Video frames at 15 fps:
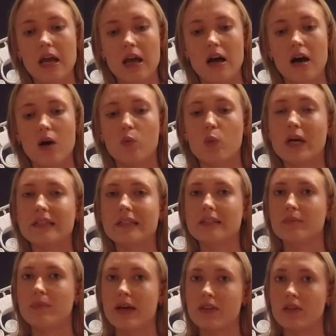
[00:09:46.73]
while
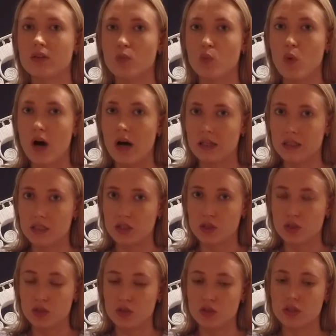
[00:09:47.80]
in method 1 you
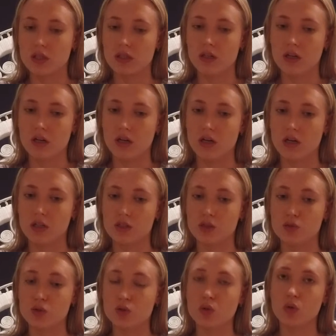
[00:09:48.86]
could
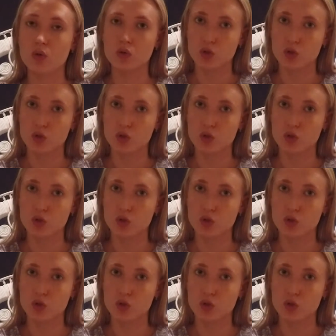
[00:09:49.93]
use